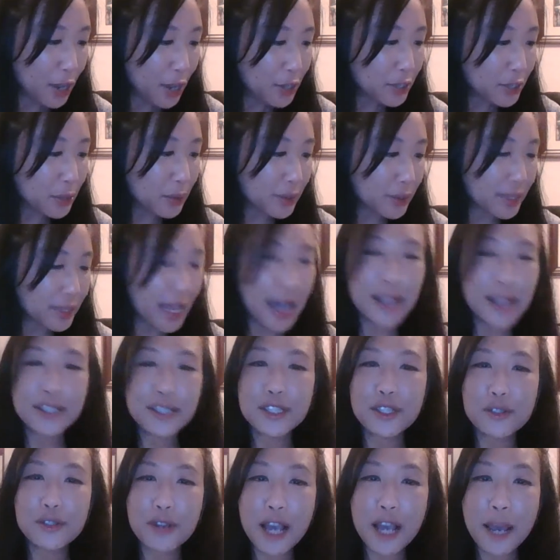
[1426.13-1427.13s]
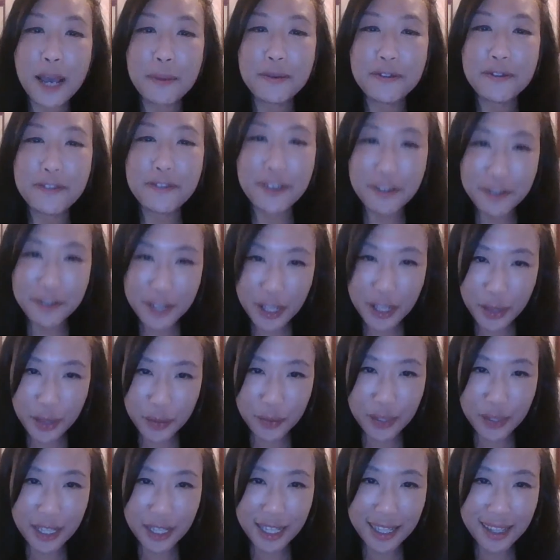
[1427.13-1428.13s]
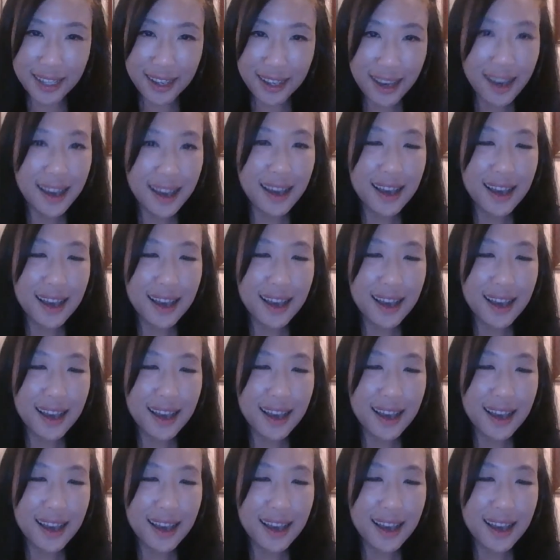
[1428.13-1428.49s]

So it was hexagram 53,